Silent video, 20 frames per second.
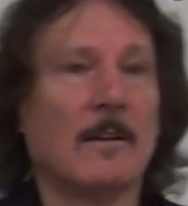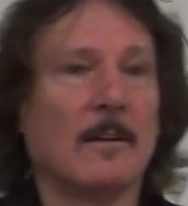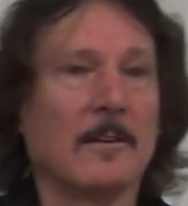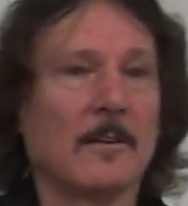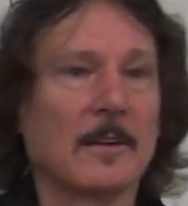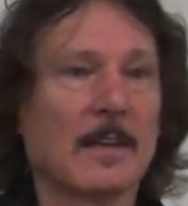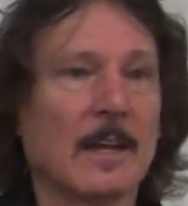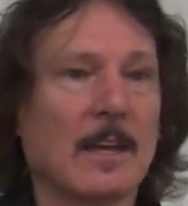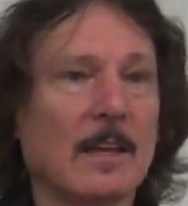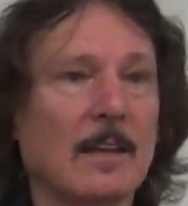
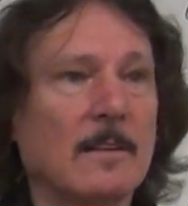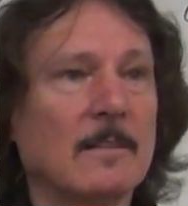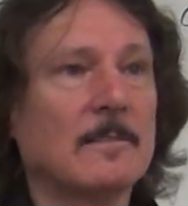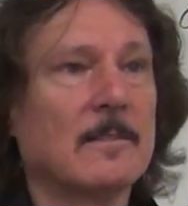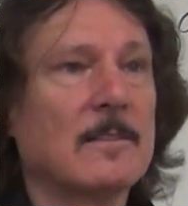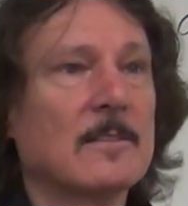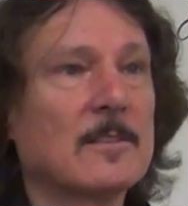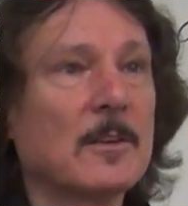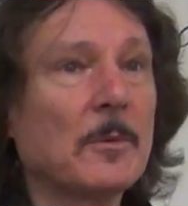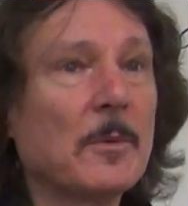Okay?
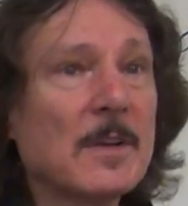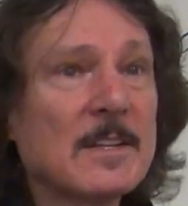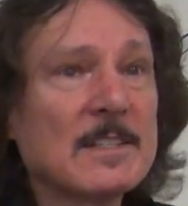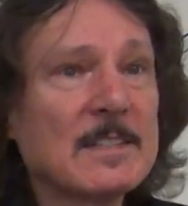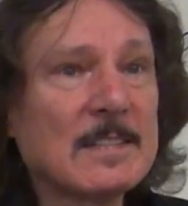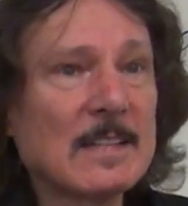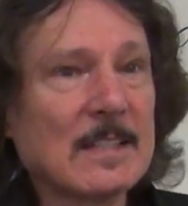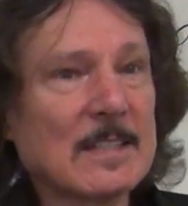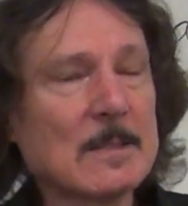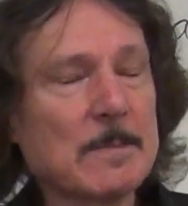So we're
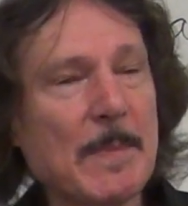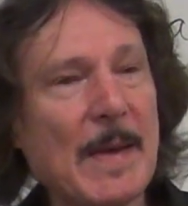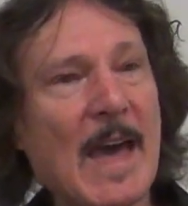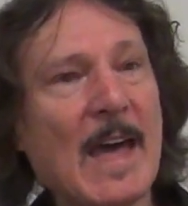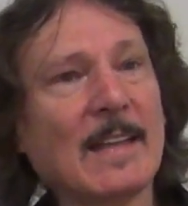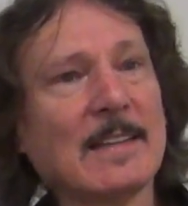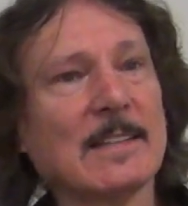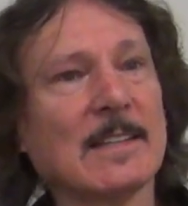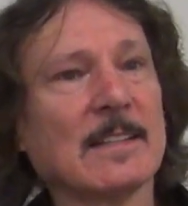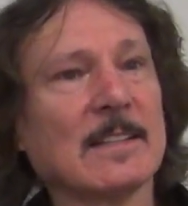just
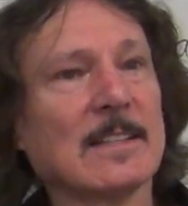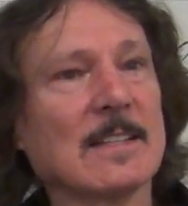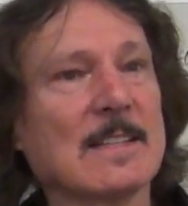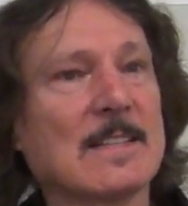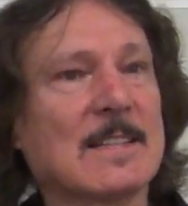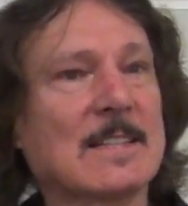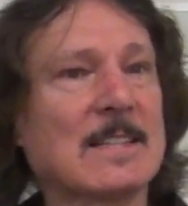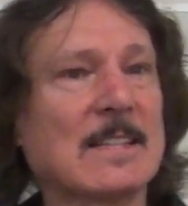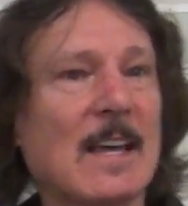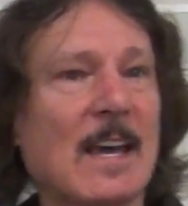expanding this
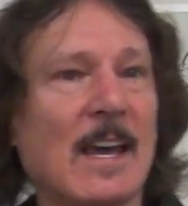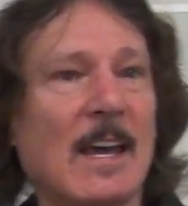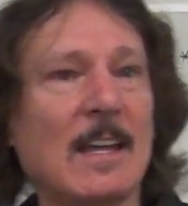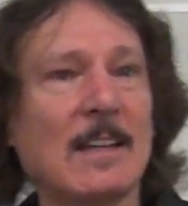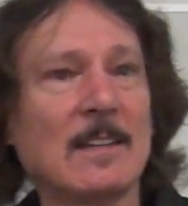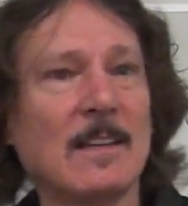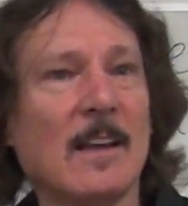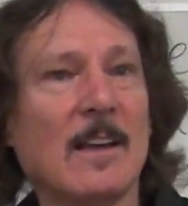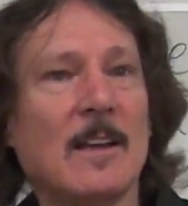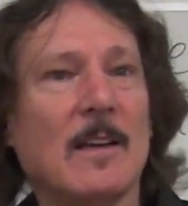
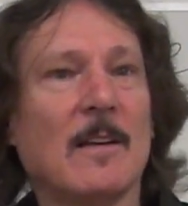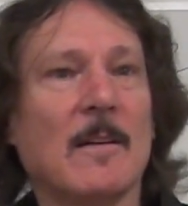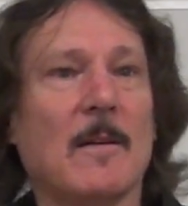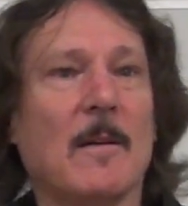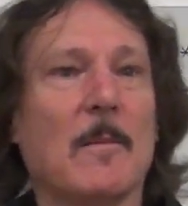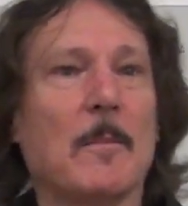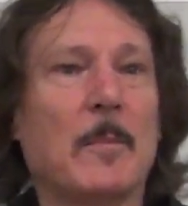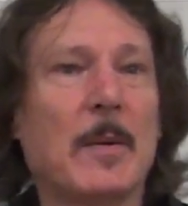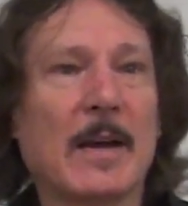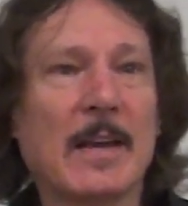set
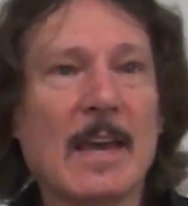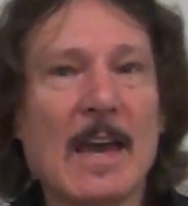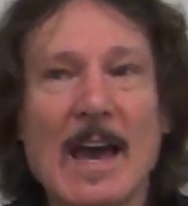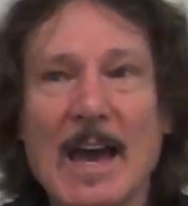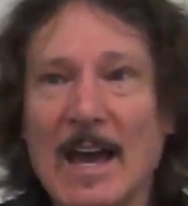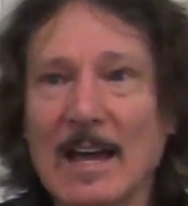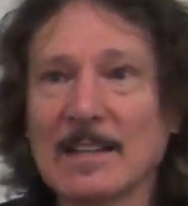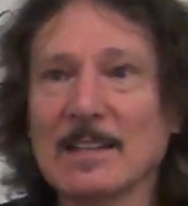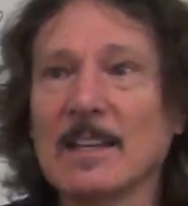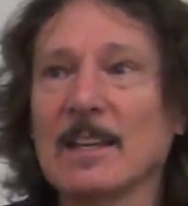by
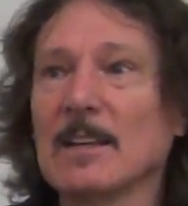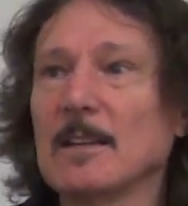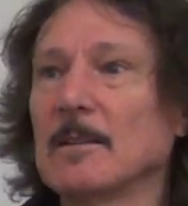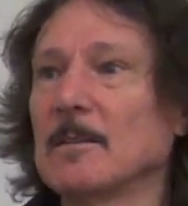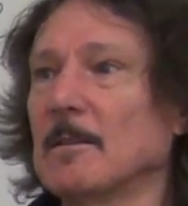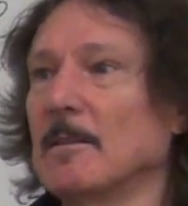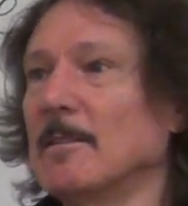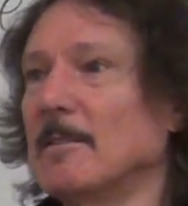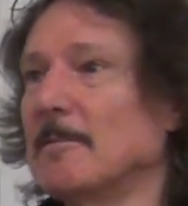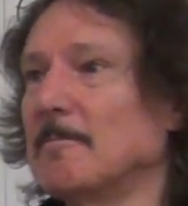adding
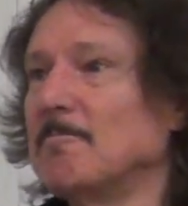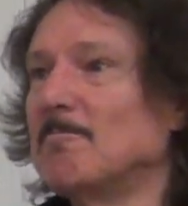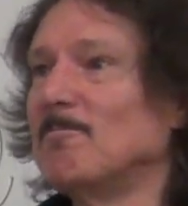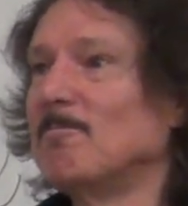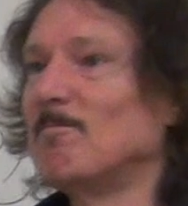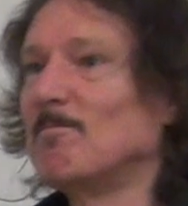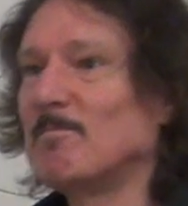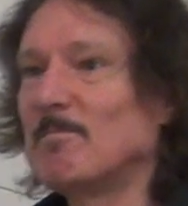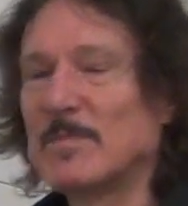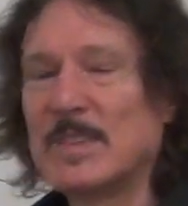
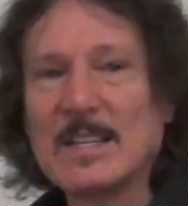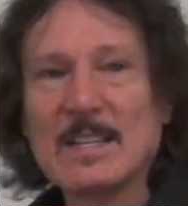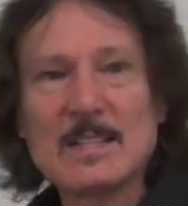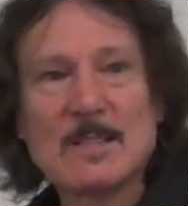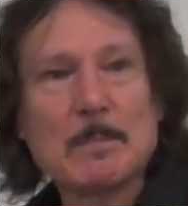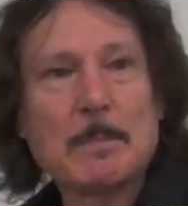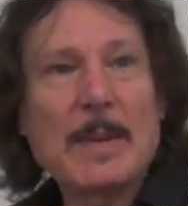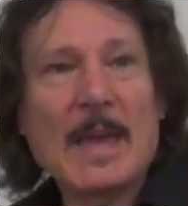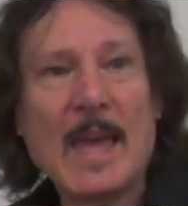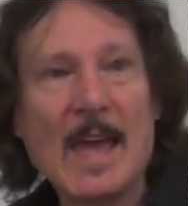
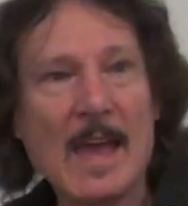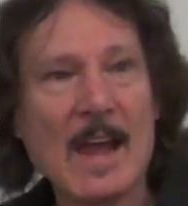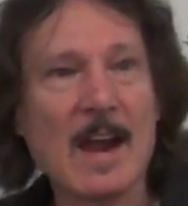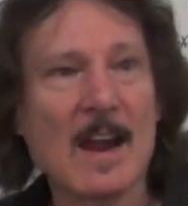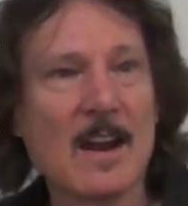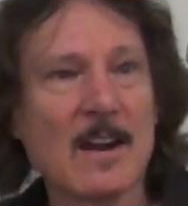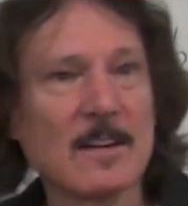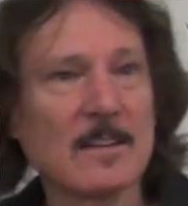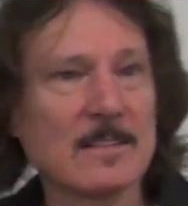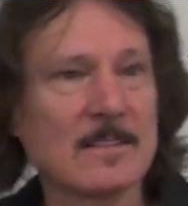these
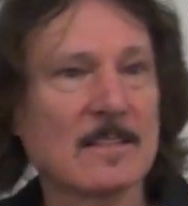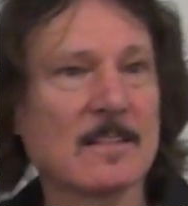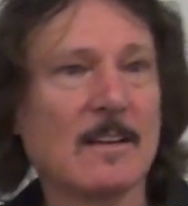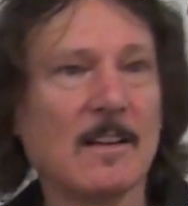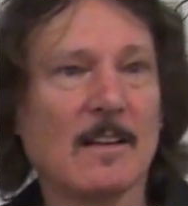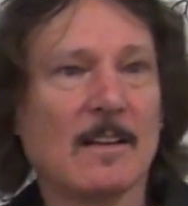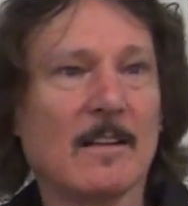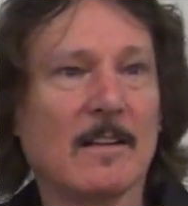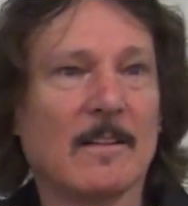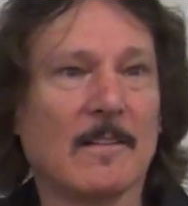pairs,
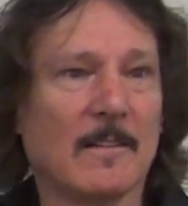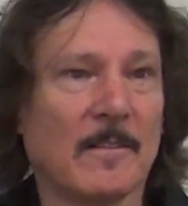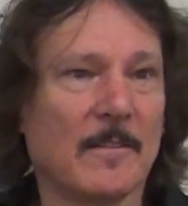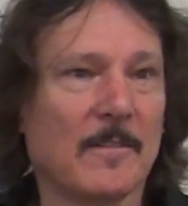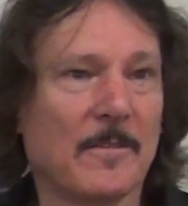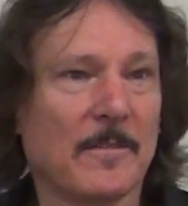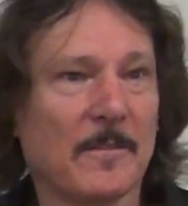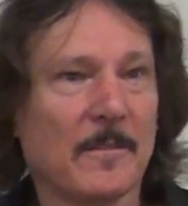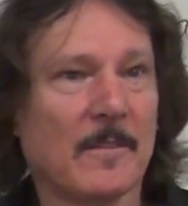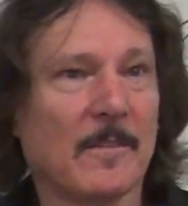
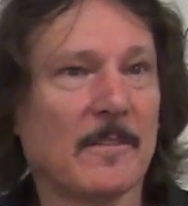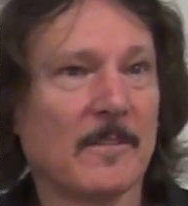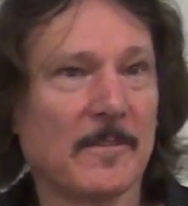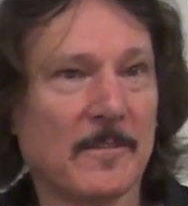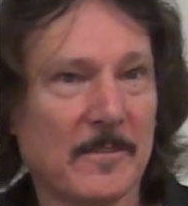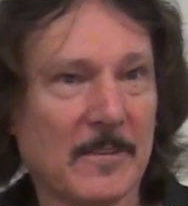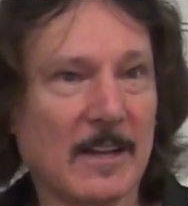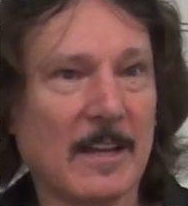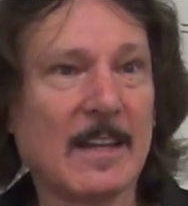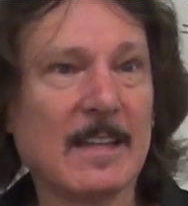
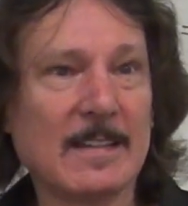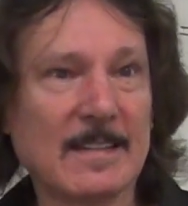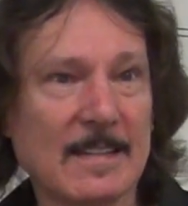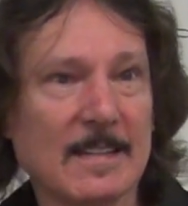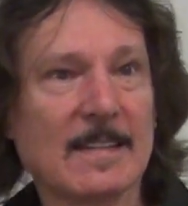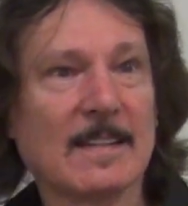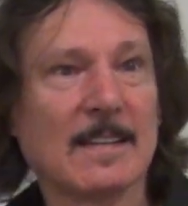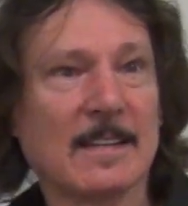right?